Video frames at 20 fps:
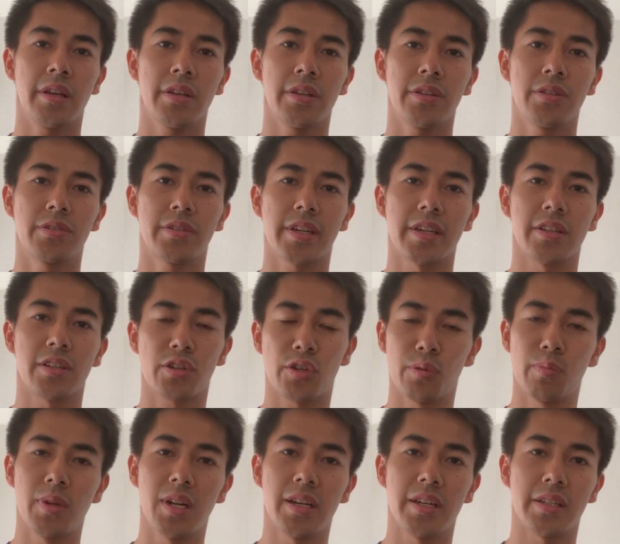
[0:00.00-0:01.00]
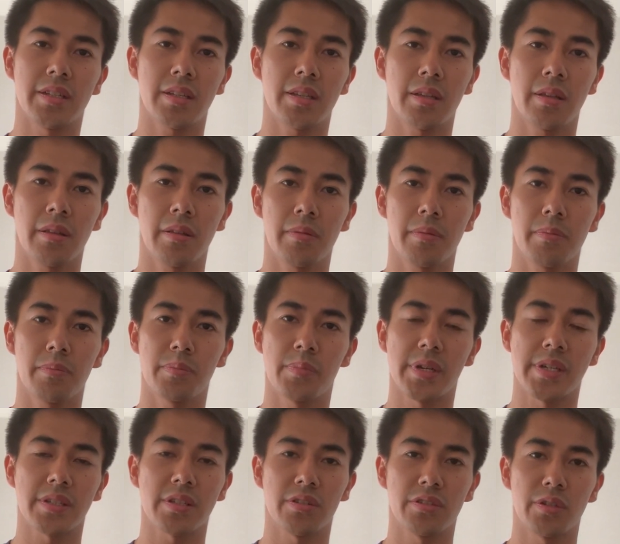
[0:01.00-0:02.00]
you can accumulate
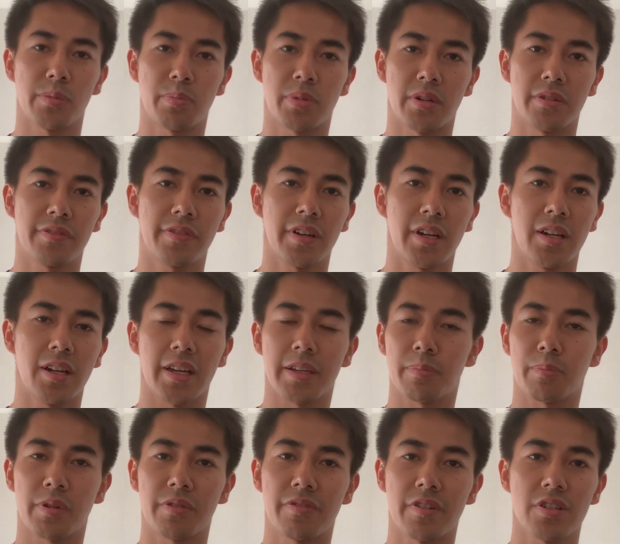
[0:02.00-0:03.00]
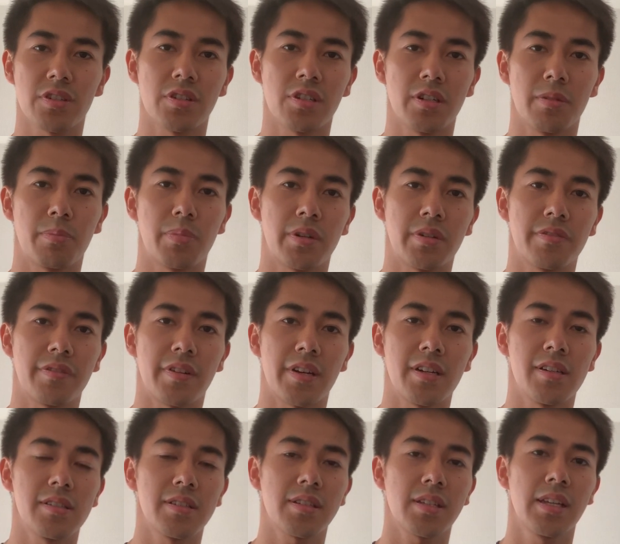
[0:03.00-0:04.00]
based on your profile, like professional
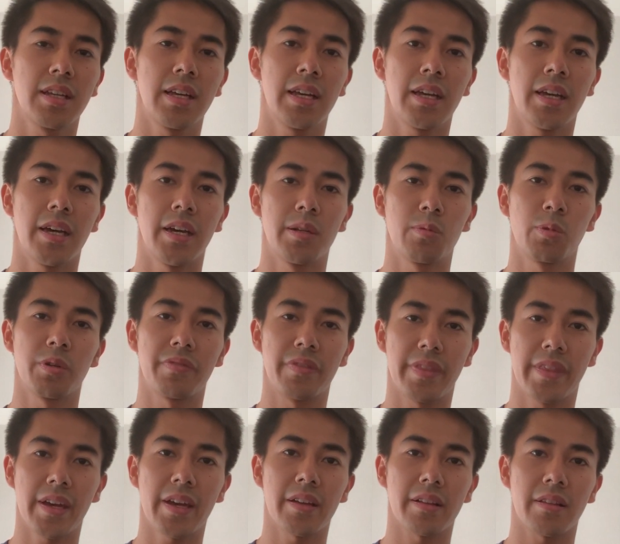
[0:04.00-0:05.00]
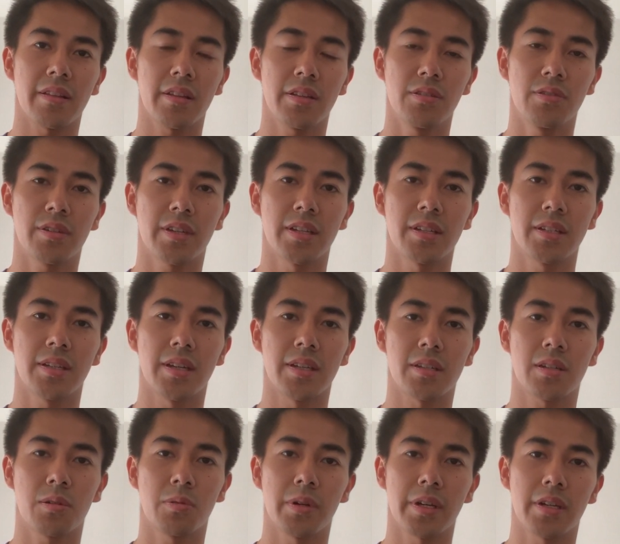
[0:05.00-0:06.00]
profiles, and with that you can get
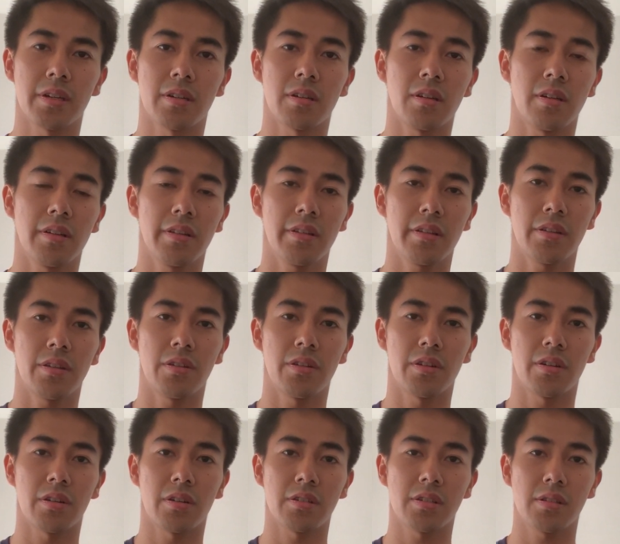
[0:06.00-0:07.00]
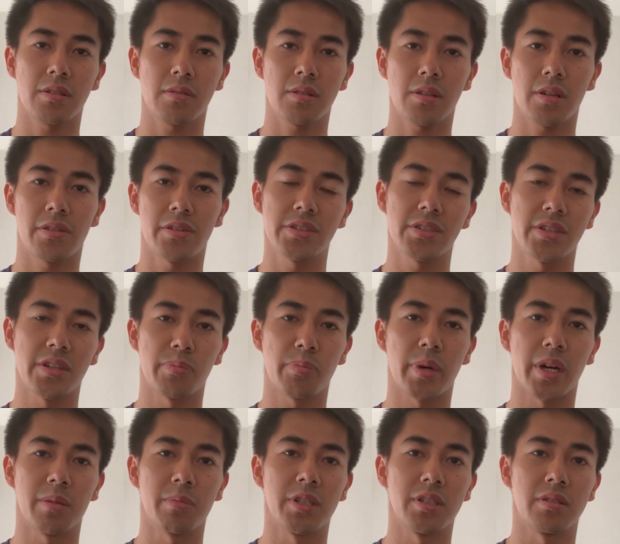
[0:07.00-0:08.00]
quicker your resident
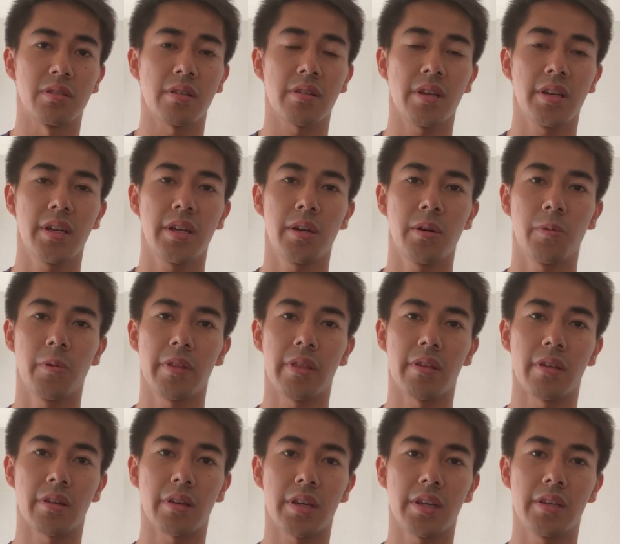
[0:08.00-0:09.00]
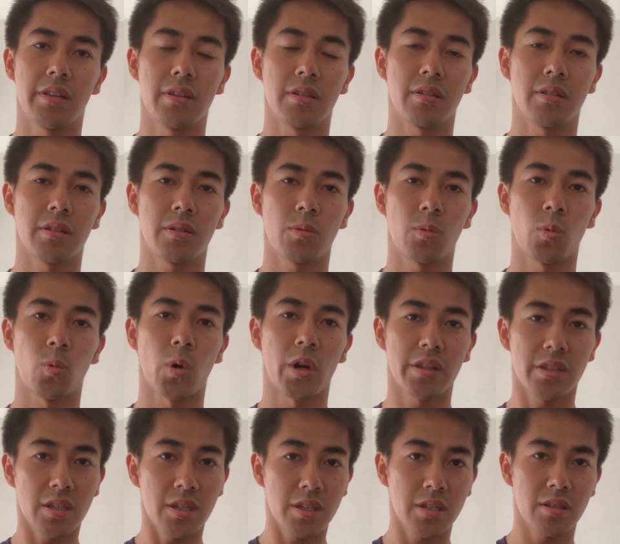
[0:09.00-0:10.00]
permanent within either
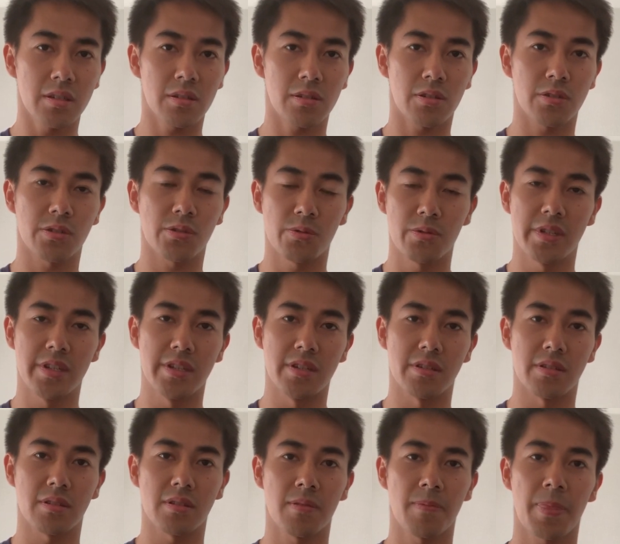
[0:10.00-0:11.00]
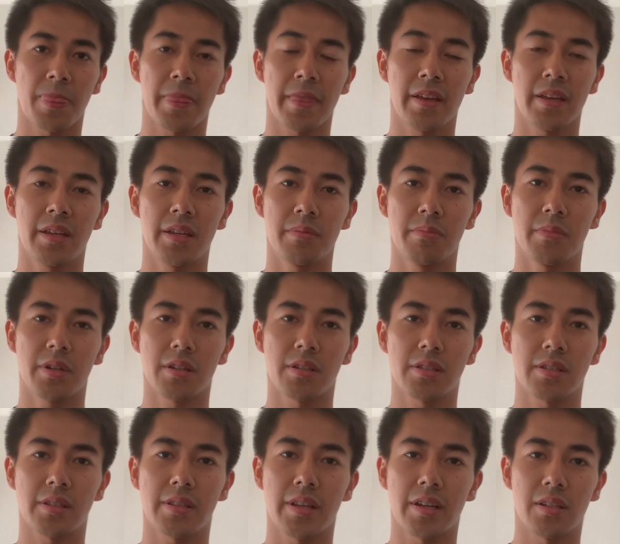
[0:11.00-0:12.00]
1 year or 3 years,
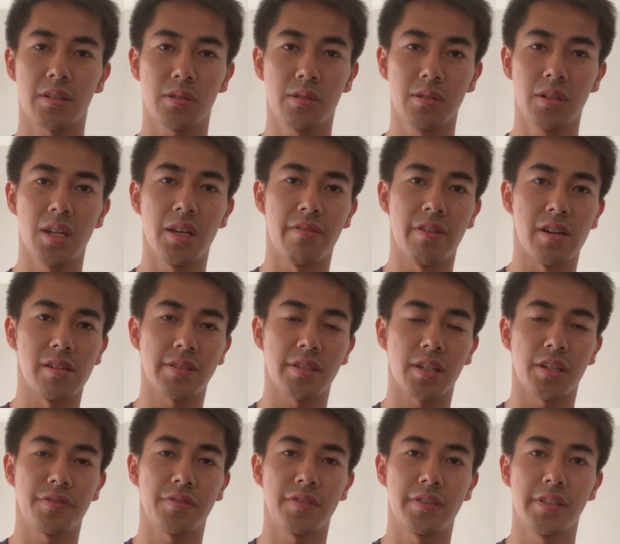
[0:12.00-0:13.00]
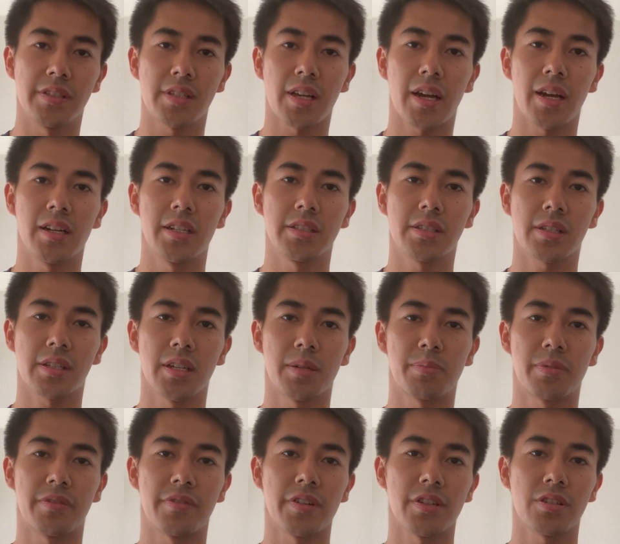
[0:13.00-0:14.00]
because there are 2 levels of this highly skilled
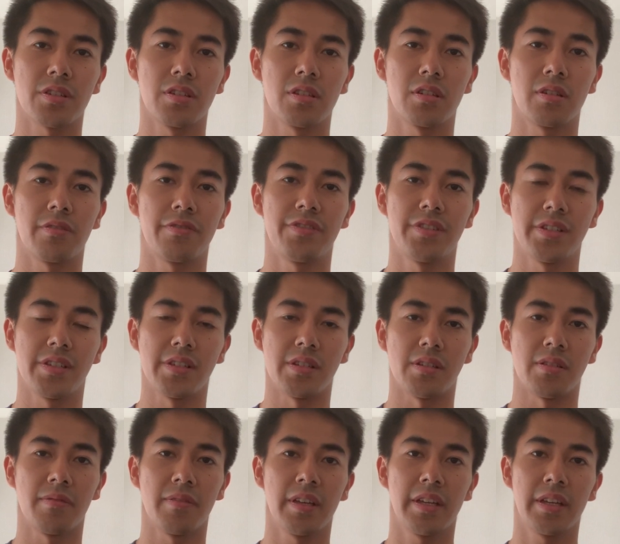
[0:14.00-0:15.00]
professional visa,